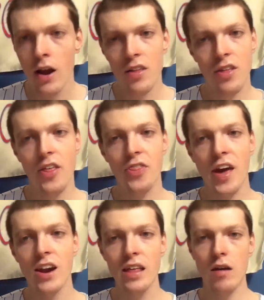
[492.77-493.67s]
so
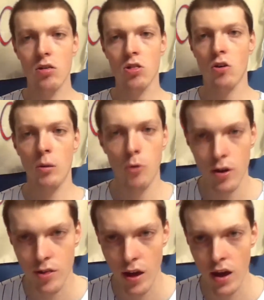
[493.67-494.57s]
that allows Sully
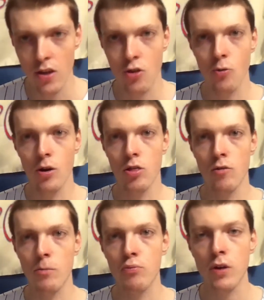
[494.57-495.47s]
Marte to
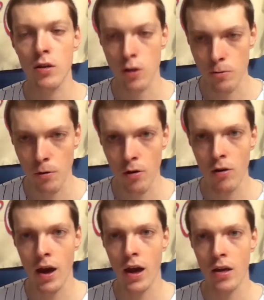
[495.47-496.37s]
reprise his role
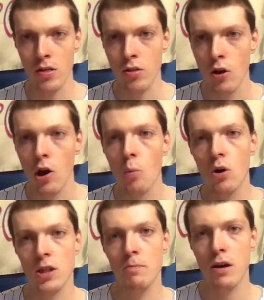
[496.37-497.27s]
as
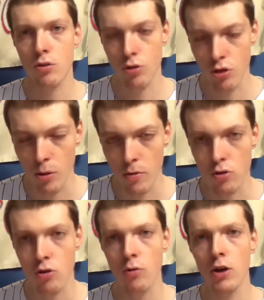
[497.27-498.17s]
one of the best number
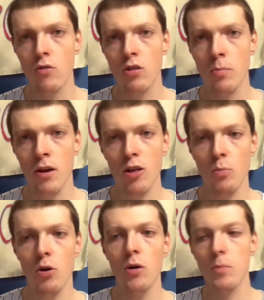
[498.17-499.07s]
2 hitters in
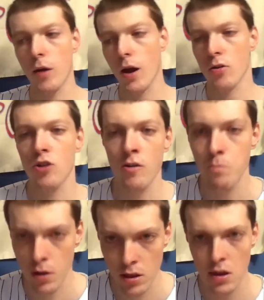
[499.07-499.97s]
baseball. Jeff
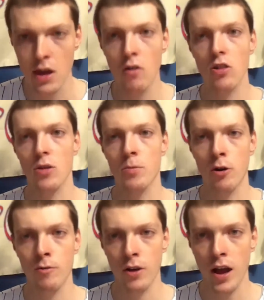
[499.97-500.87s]
McNeil is the
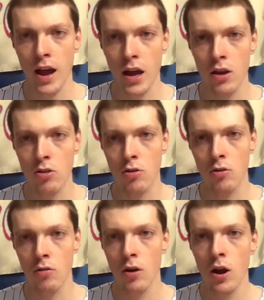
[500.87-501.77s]
perfect guy
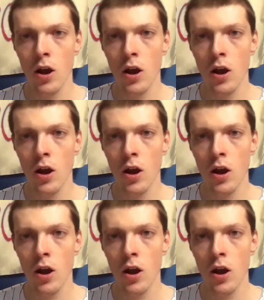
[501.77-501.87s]
to